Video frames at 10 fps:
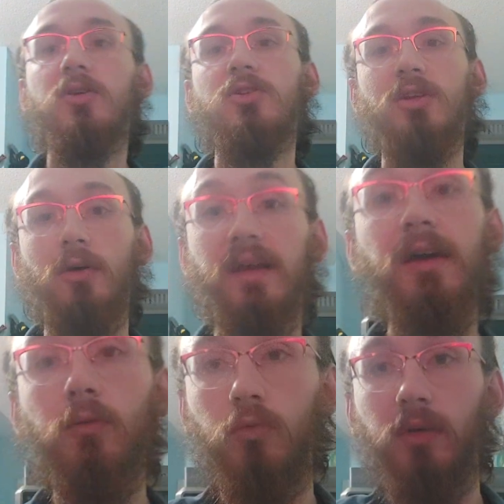So they
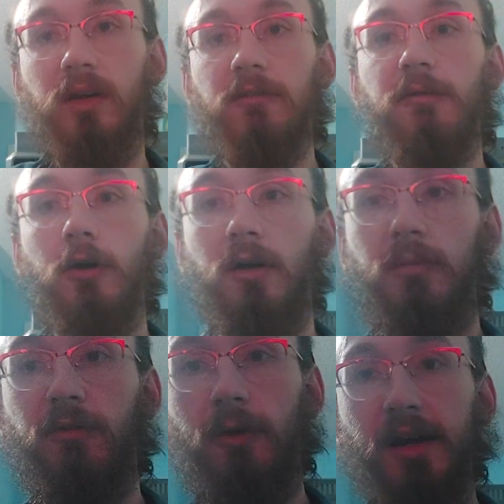get really far in
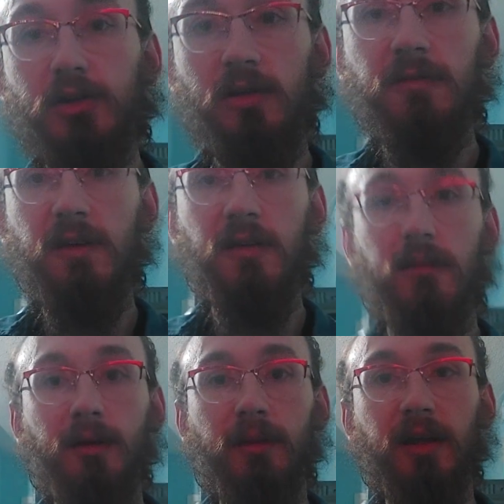before actually failing.
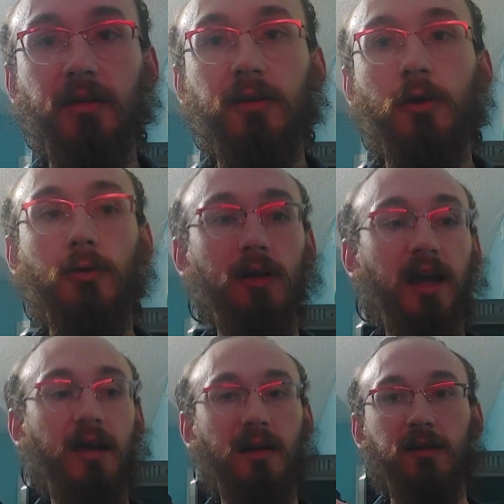We have that Coke
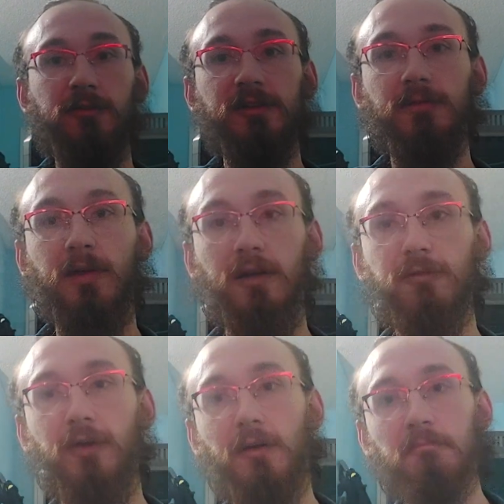can out of
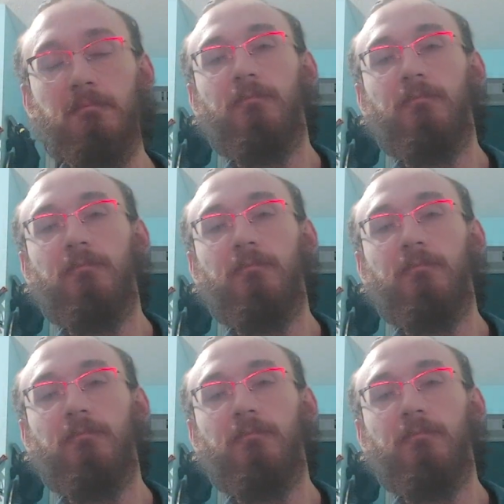frame.